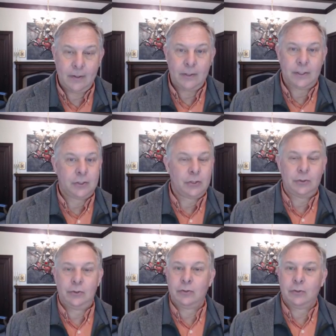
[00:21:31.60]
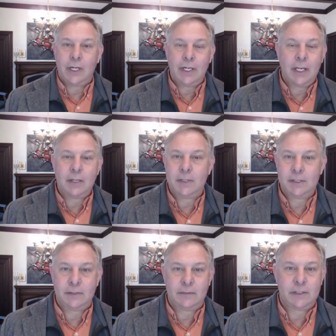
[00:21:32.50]
The true great
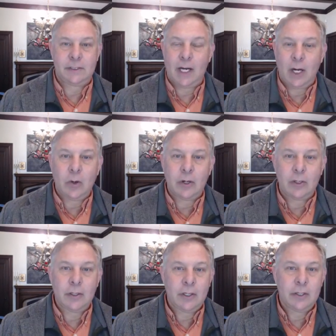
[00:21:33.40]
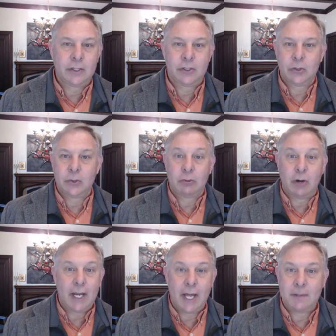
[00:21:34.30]
enemies of this hour, the true
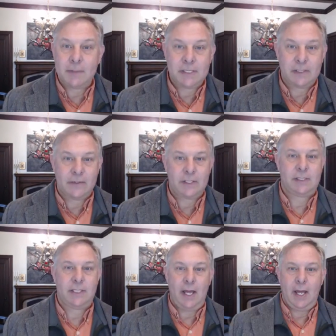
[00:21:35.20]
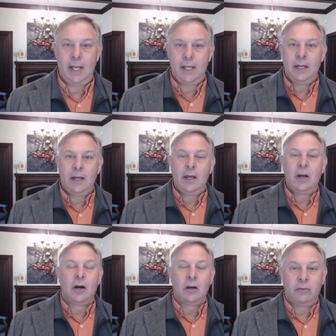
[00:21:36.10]
great enemies of this day,
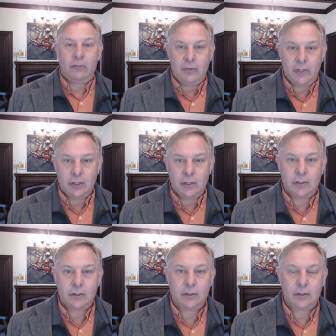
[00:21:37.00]
are fear